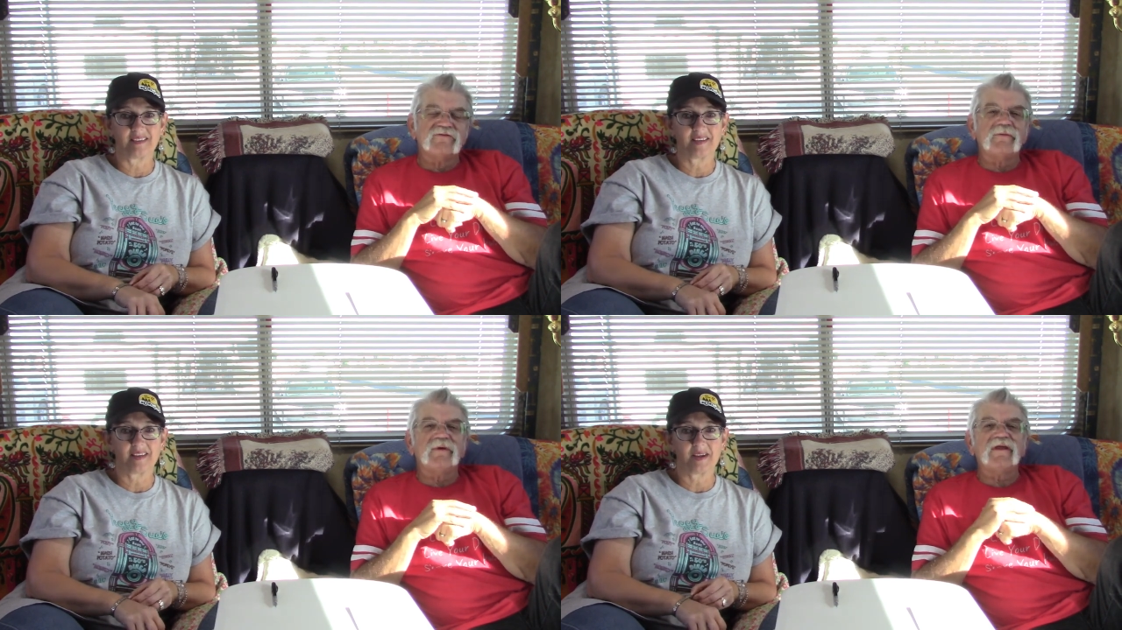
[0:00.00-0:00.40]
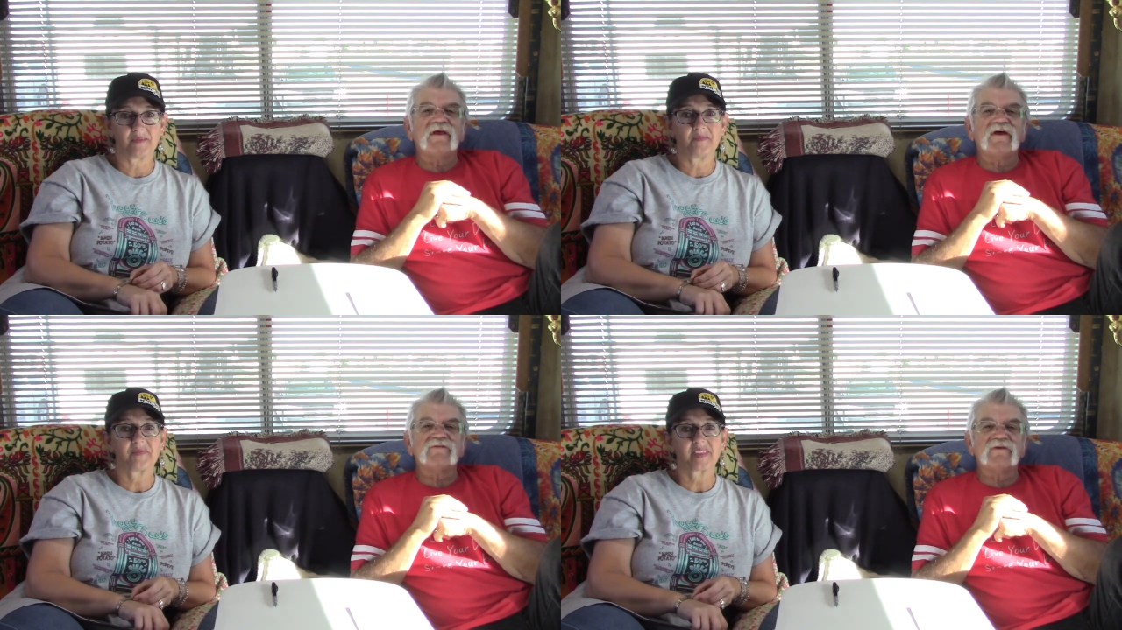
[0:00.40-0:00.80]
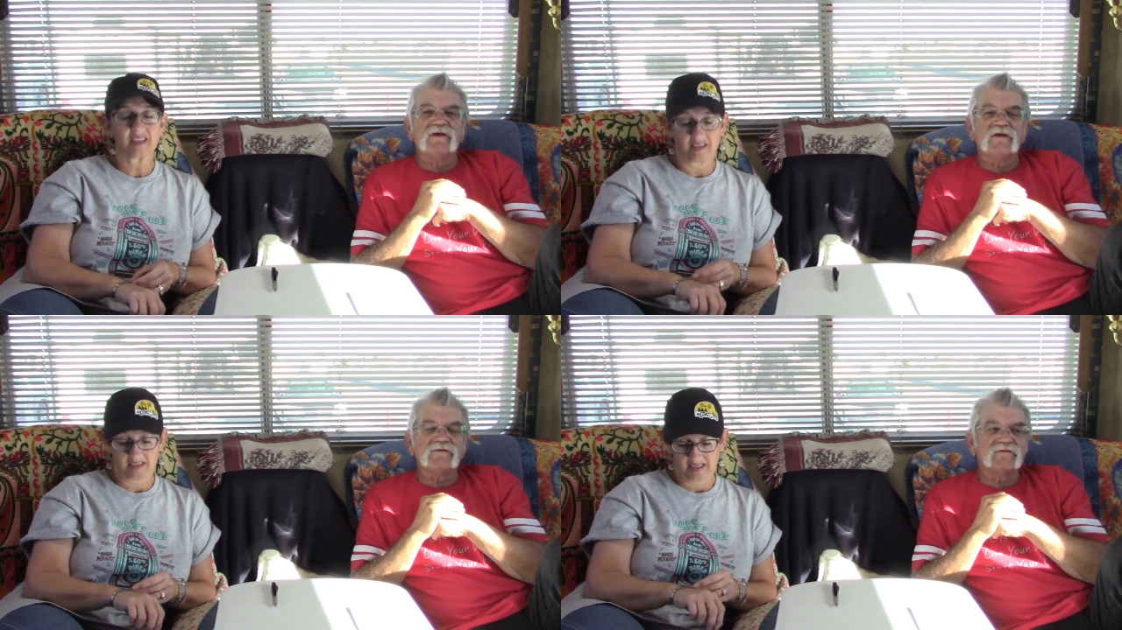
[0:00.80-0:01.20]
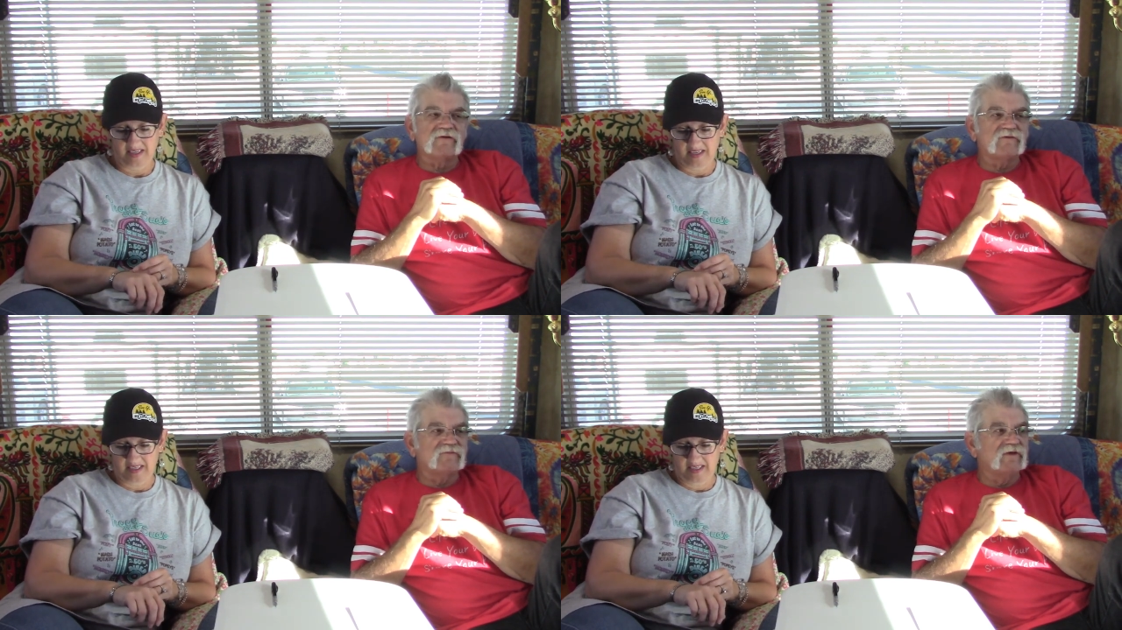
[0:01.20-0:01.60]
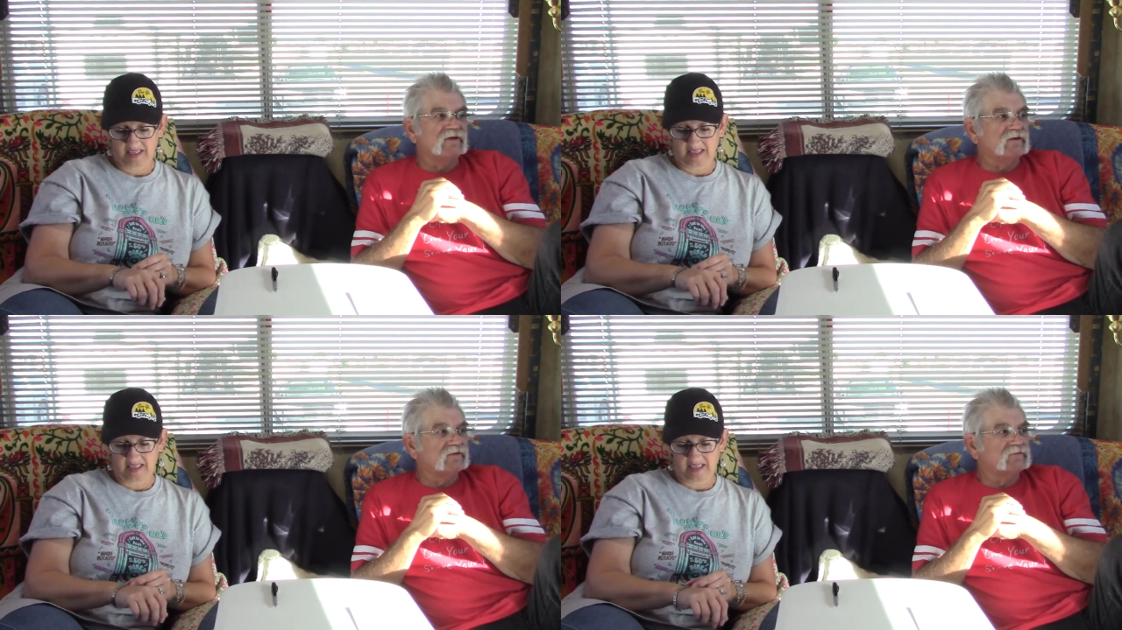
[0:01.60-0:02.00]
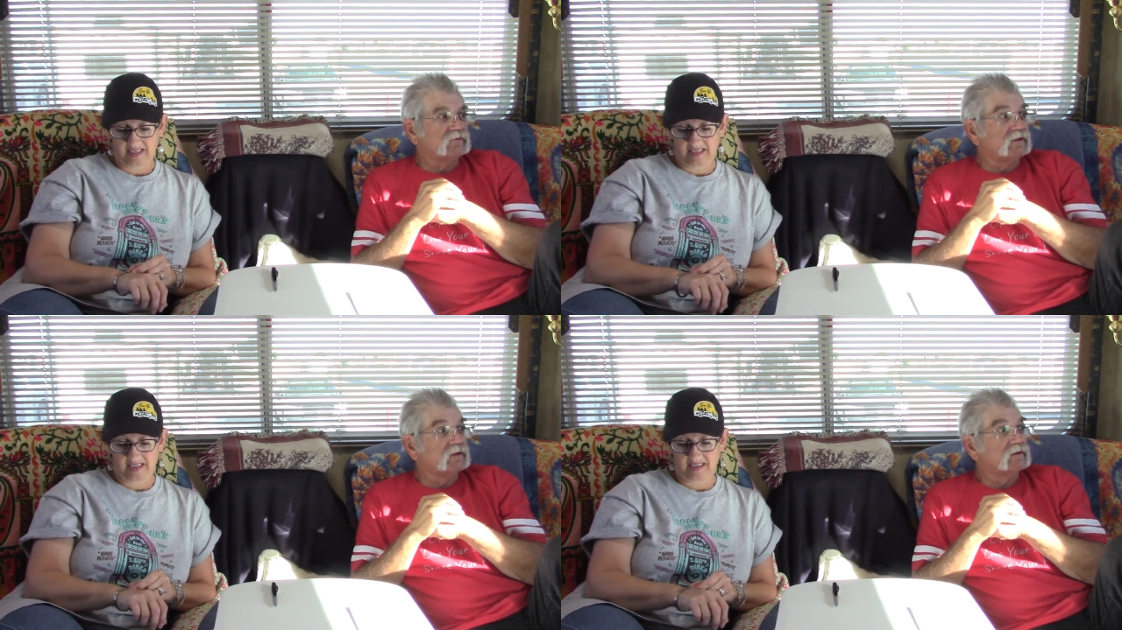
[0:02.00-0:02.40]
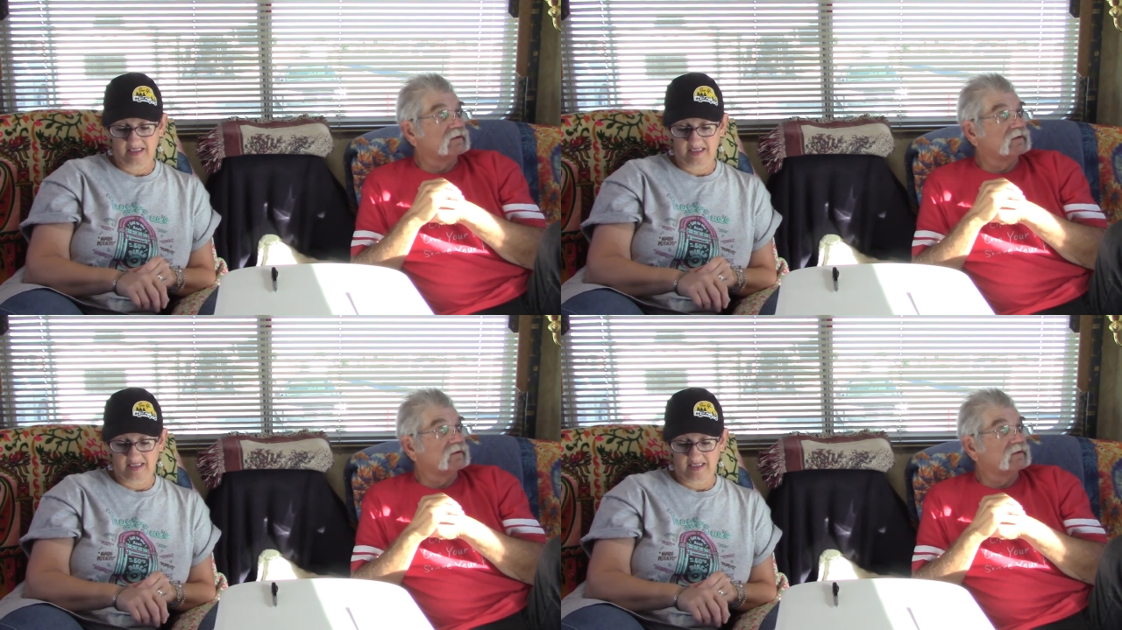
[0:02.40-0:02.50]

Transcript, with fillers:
Speaker 1: Somebody has to get stuff done this weekend.